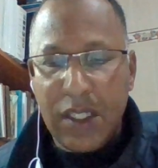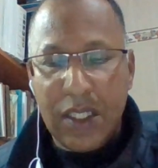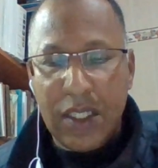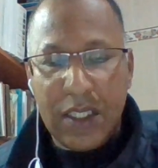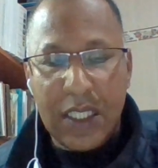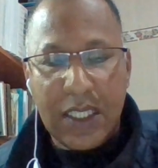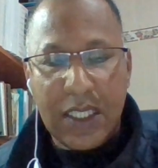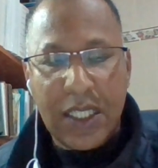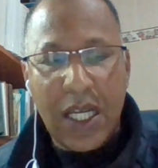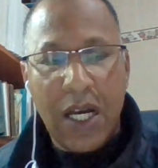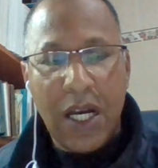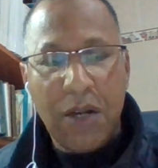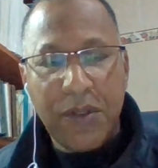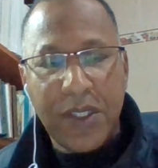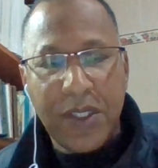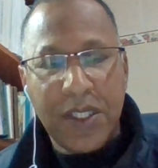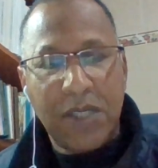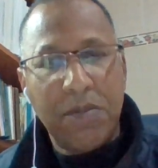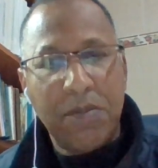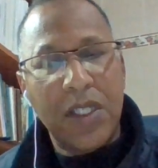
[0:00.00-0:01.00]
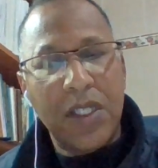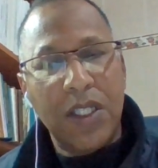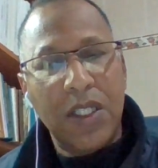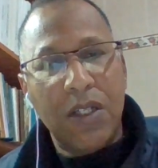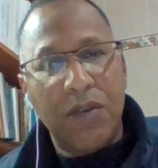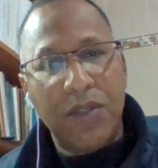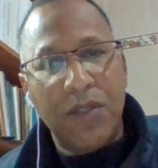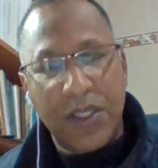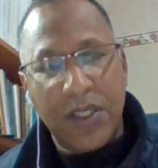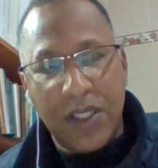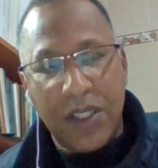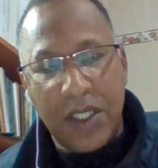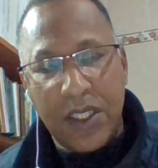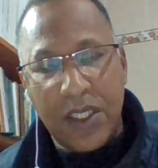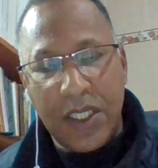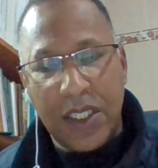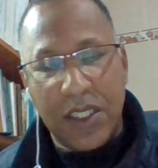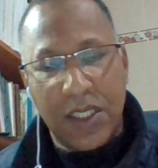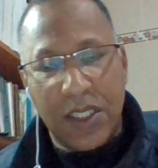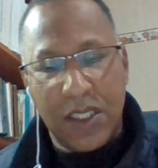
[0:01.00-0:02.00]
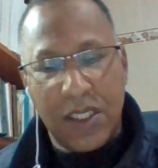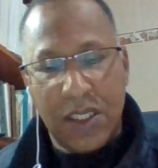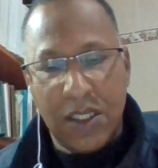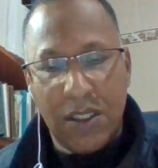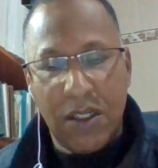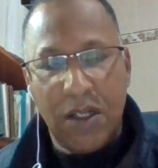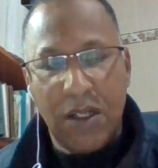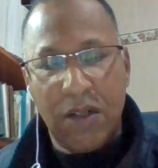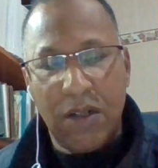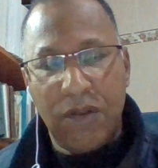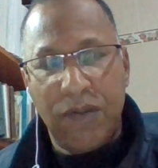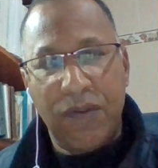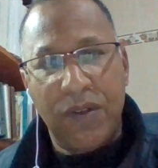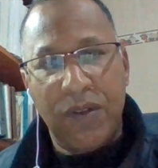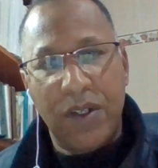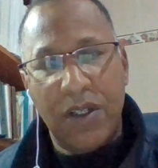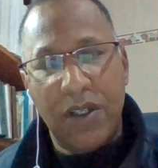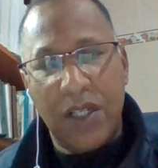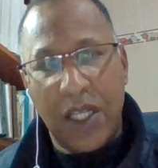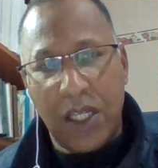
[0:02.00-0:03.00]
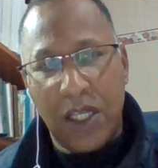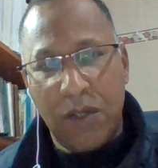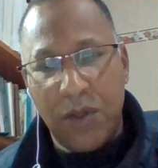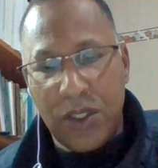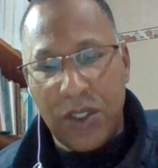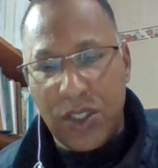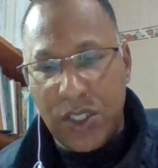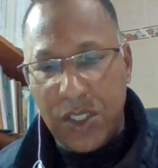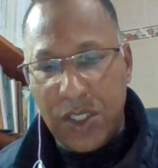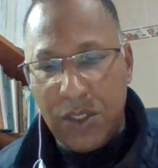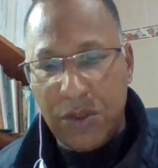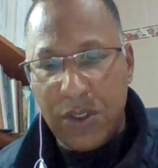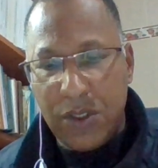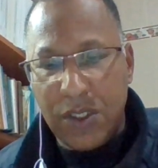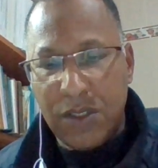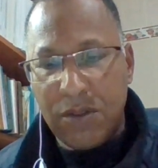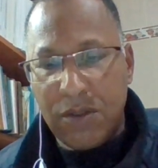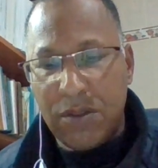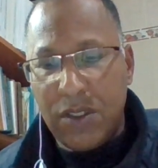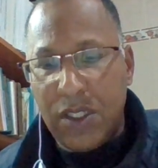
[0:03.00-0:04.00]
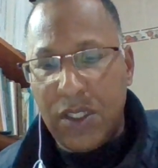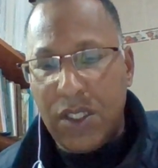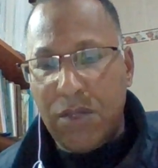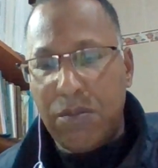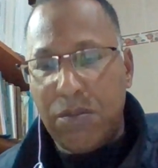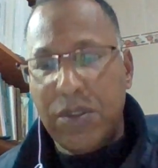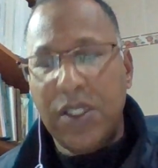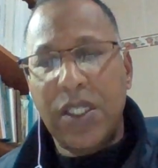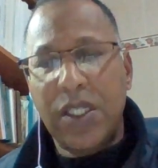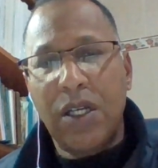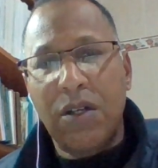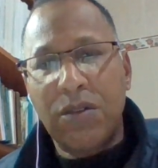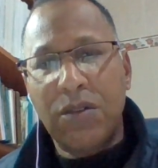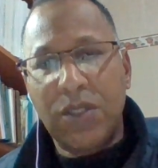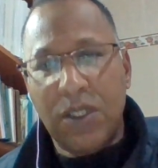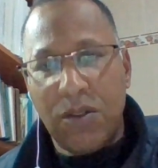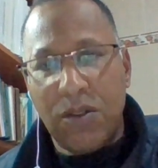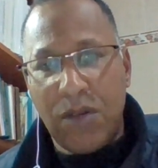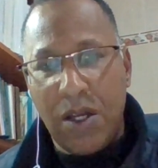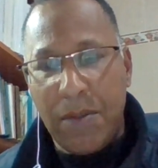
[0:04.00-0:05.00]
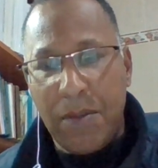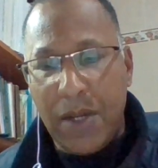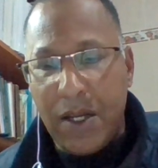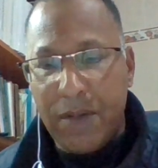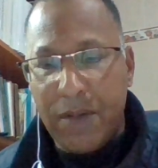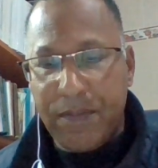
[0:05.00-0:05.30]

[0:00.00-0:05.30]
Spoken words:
that houses many of the studies of language use beyond the grammar,